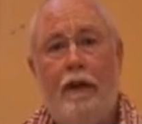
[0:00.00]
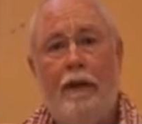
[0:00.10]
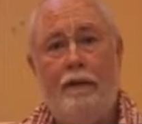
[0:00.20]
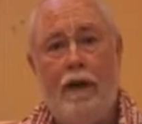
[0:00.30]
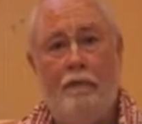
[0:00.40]

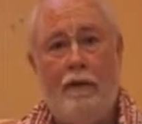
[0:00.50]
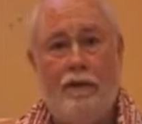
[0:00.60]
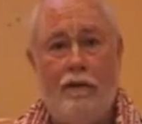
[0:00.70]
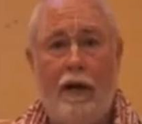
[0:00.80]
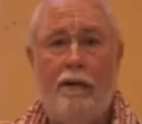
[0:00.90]
and
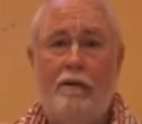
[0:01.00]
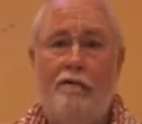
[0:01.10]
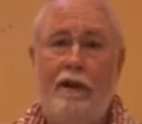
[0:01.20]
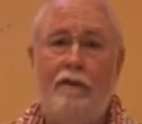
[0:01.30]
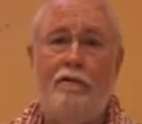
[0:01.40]
coming
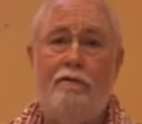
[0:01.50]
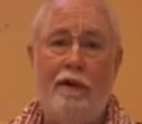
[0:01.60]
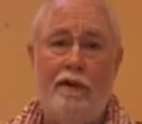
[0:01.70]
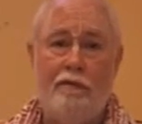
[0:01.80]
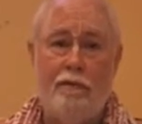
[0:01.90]
directly face to
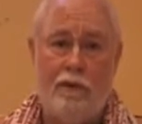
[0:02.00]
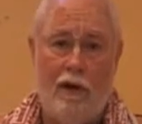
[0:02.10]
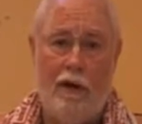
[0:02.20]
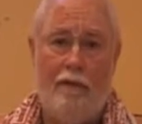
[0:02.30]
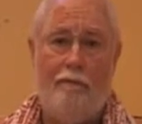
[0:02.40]
face with
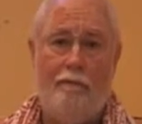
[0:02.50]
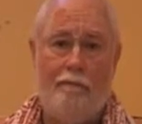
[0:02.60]
God.